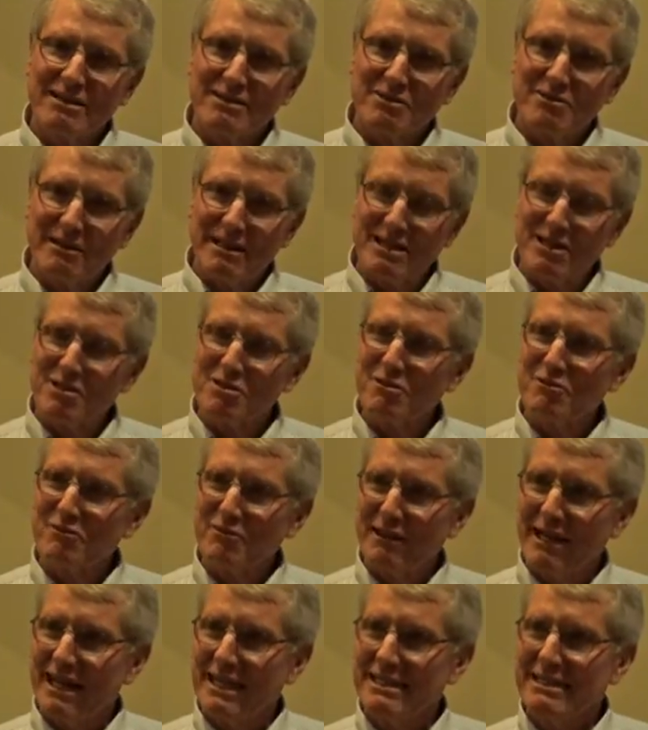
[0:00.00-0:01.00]
great Uncle
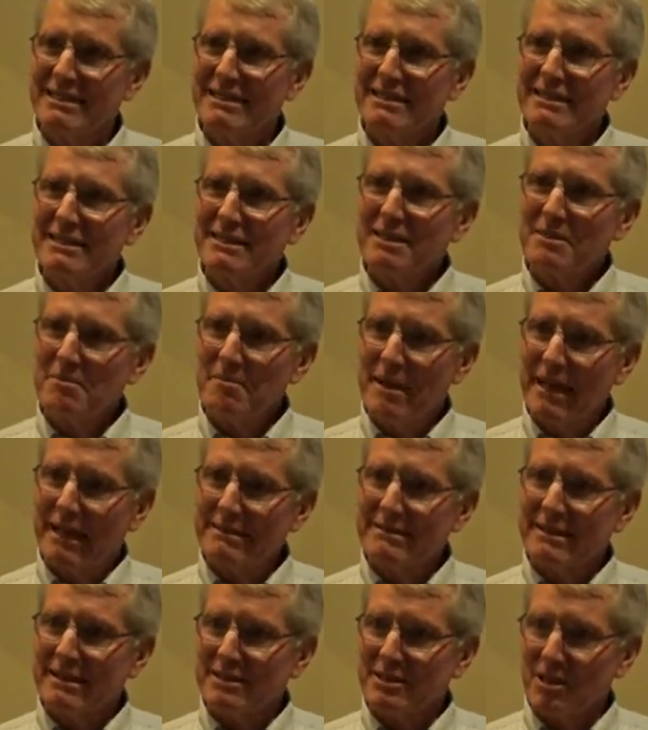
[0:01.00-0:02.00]
Fred
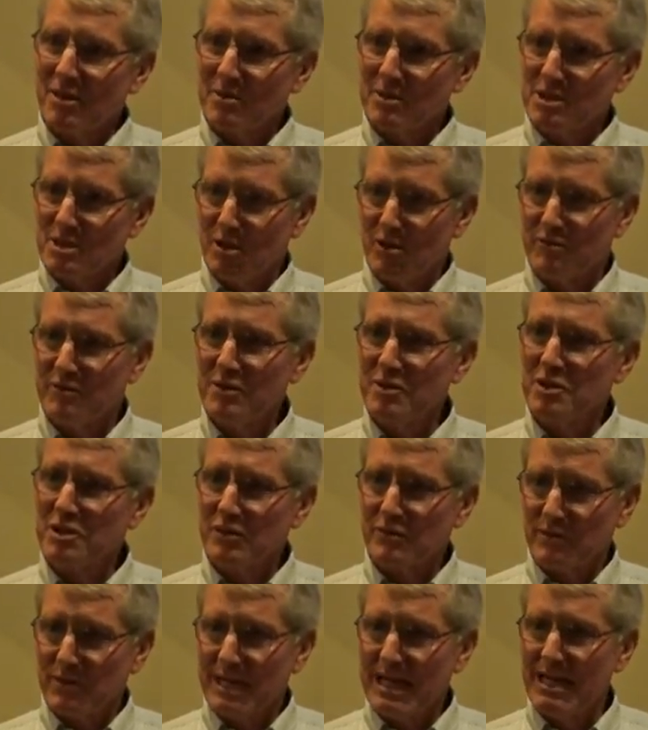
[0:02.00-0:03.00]
meant that there was no future
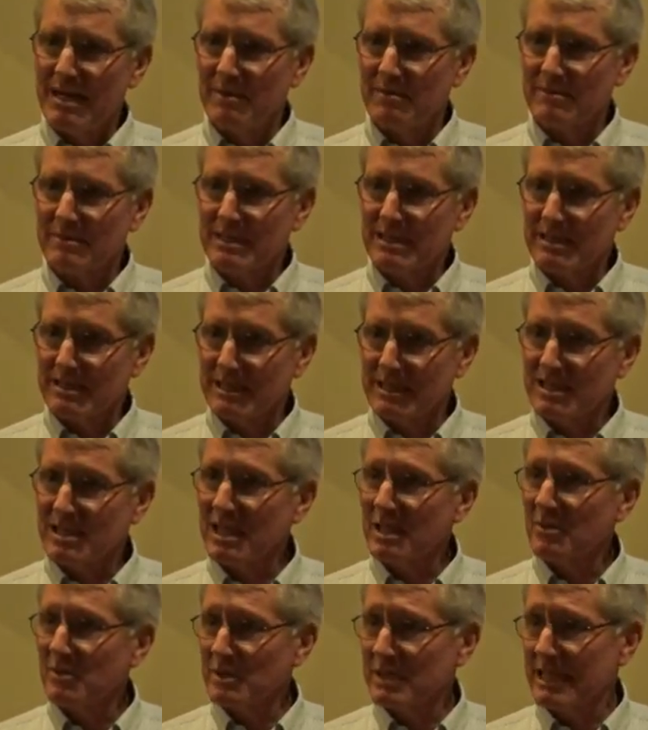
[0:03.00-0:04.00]
for him, because this
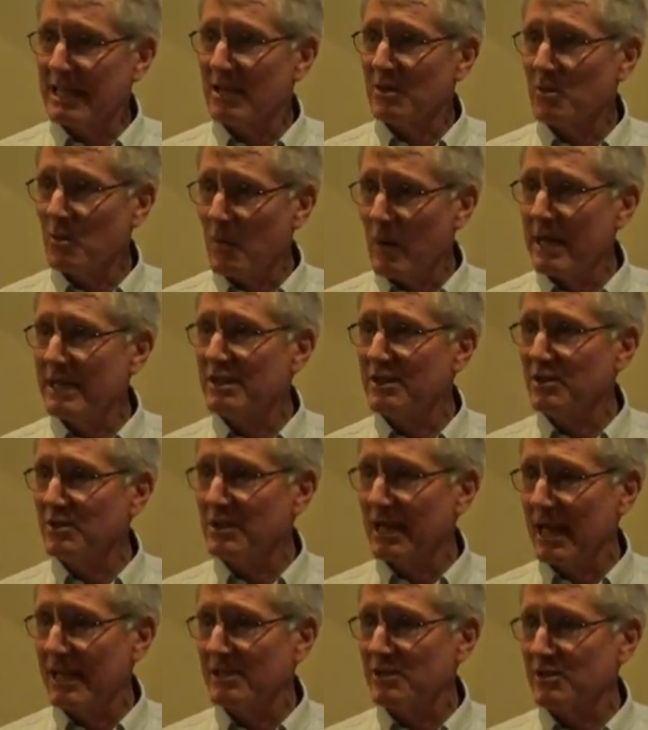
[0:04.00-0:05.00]
thing was getting way too
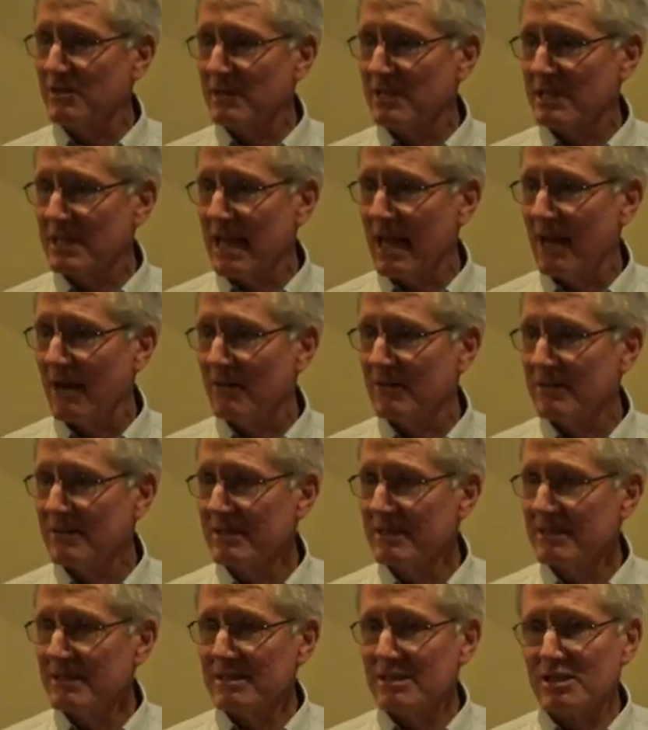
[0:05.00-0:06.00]
dangerous now.
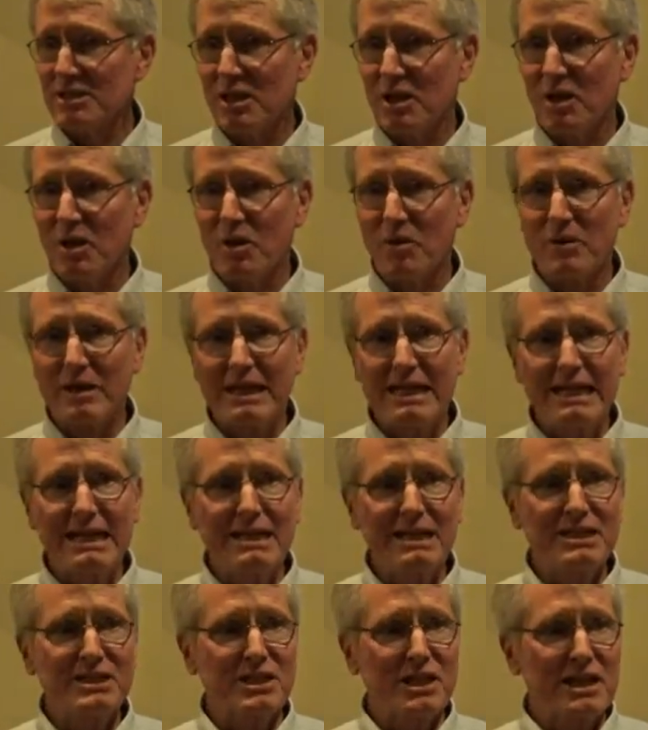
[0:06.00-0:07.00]
So
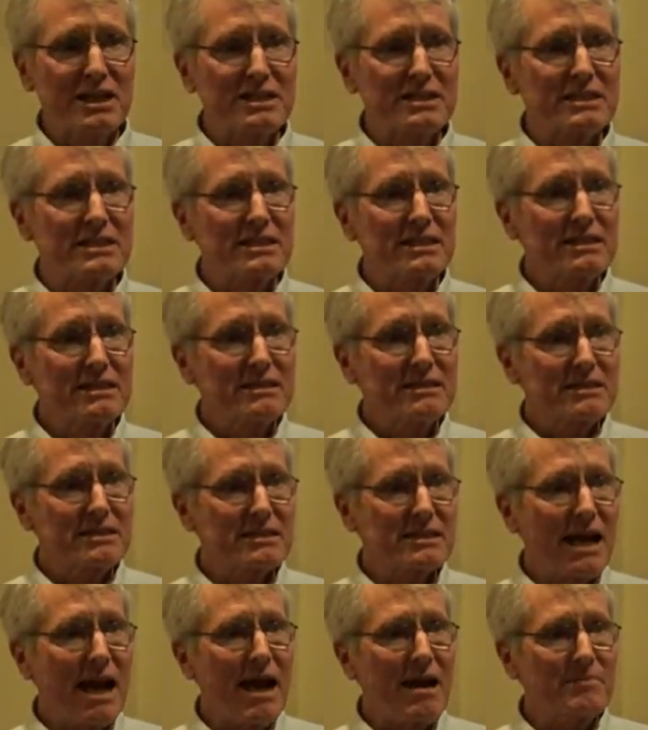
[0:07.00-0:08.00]
he just
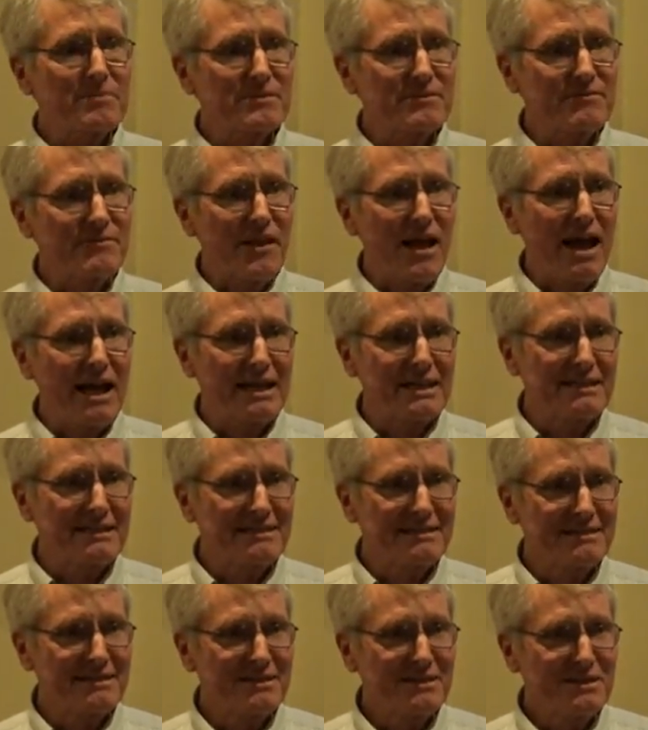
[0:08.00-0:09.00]
stopped flying,
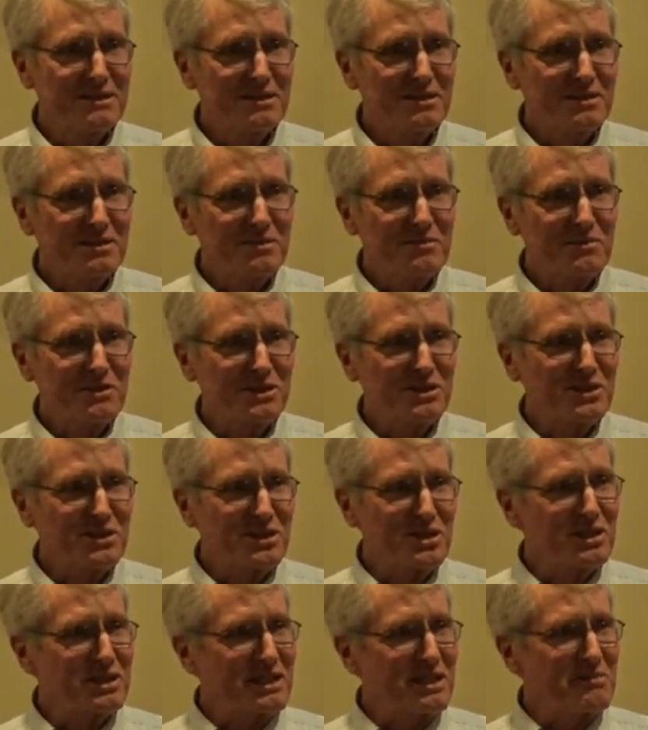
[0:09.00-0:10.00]
which
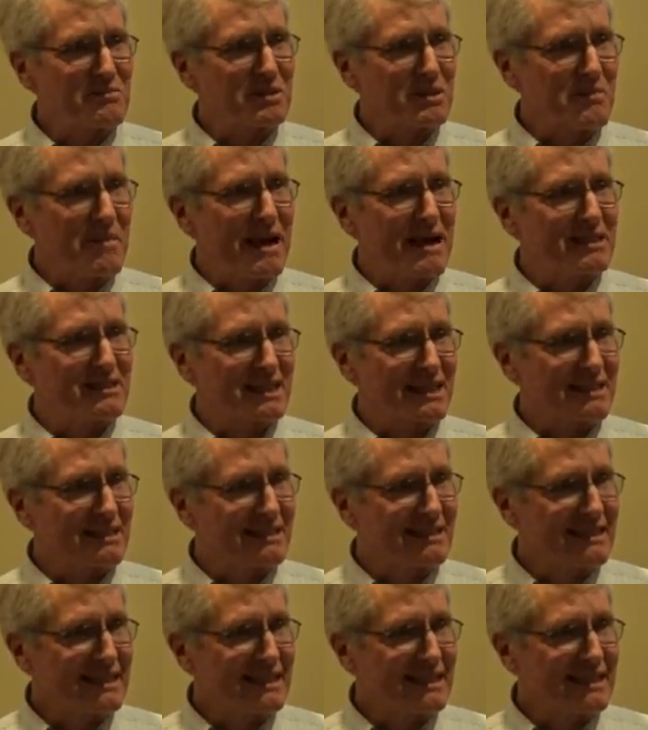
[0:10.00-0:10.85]
just seems amazing.